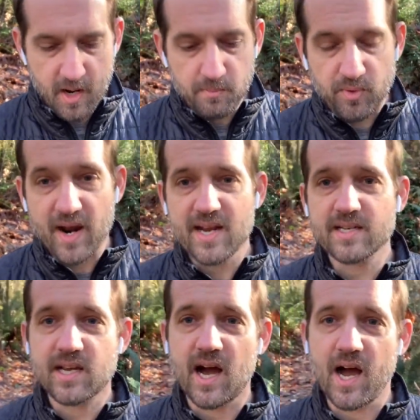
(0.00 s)
praying
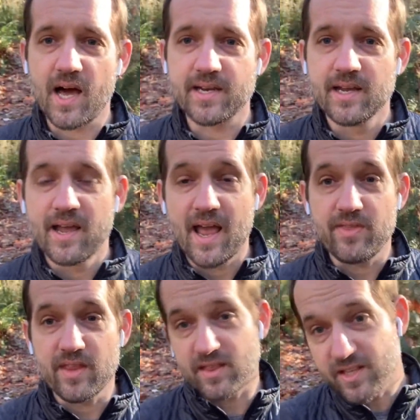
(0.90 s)
to God and
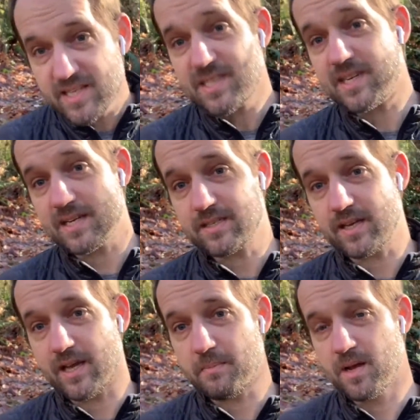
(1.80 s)
then listening to
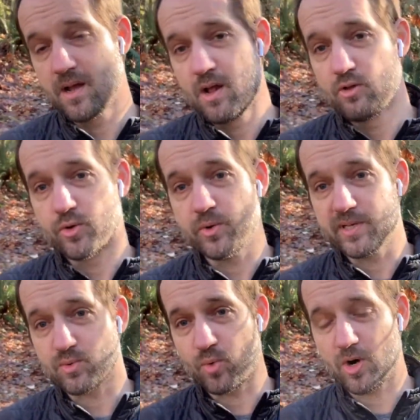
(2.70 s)
Him through
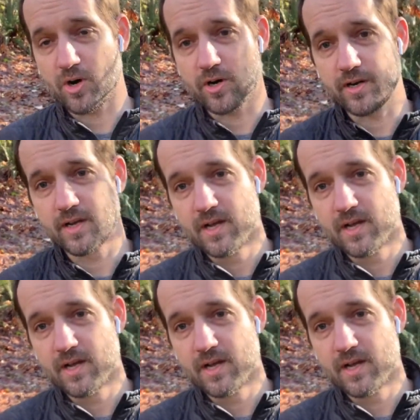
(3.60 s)
His Word